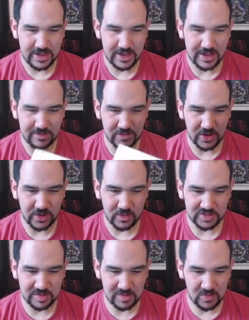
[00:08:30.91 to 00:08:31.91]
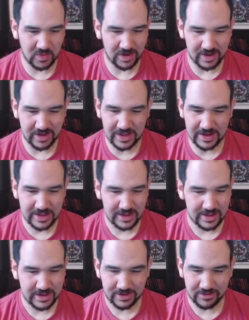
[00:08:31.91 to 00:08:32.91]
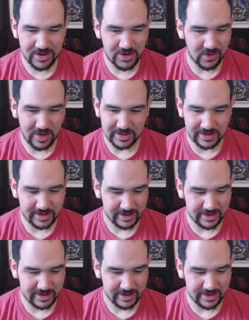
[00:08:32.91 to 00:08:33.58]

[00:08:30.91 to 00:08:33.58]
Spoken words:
what you may be working on. Great quality.